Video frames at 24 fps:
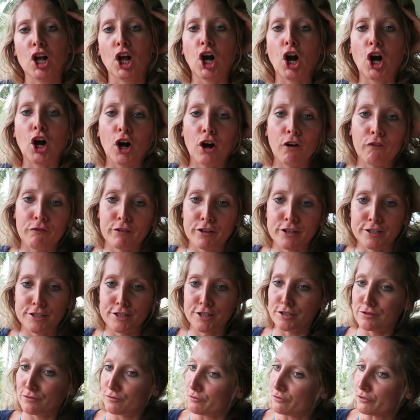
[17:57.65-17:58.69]
covered
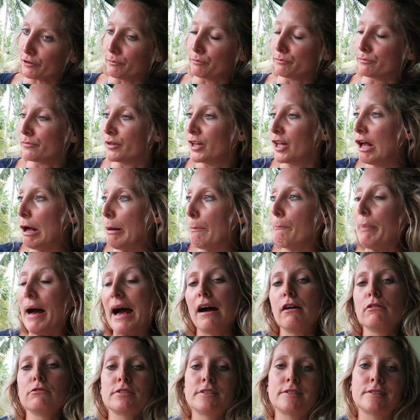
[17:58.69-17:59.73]
from
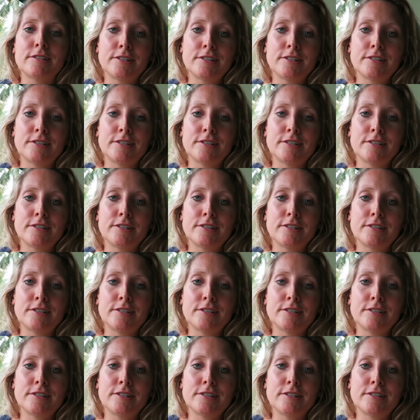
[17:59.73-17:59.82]
bow to